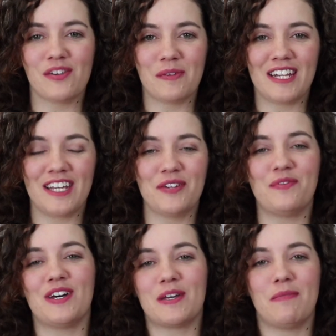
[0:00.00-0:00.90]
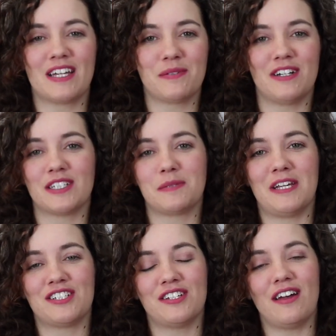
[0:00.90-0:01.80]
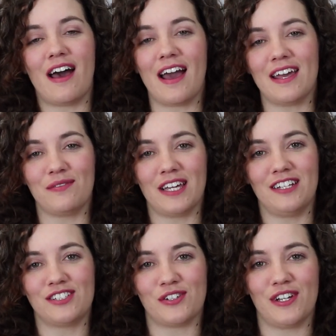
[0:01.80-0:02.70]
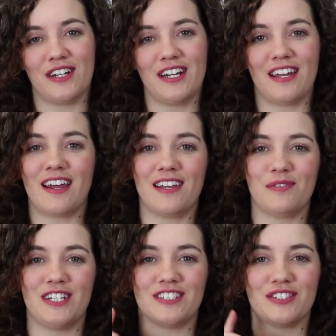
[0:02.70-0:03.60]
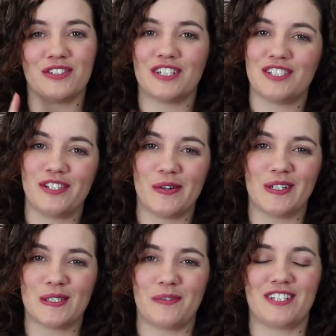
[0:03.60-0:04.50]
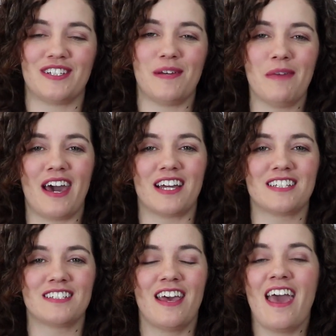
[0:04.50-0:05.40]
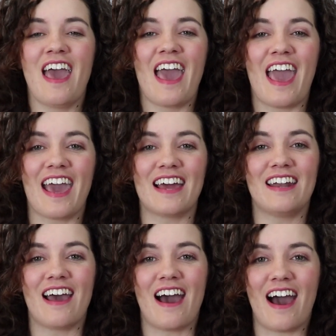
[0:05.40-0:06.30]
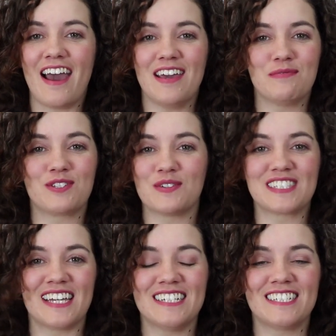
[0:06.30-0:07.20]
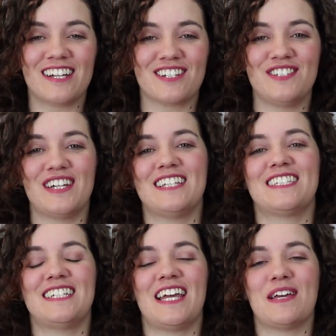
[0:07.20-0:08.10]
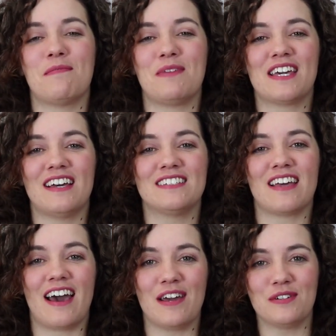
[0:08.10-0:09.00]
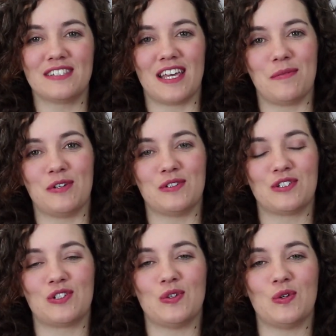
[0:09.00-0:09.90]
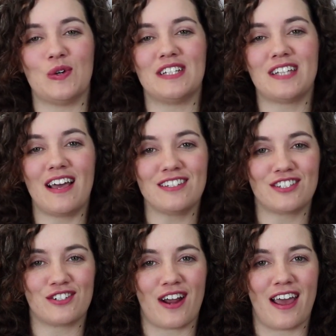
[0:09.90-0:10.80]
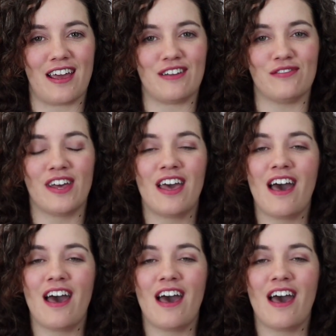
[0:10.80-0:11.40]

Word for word: everybody, welcome back to Project Spatial. I am Katie Scheurer and I am here to increase your spatial impact. And I am so excited to talk to you guys today because I was able to test drive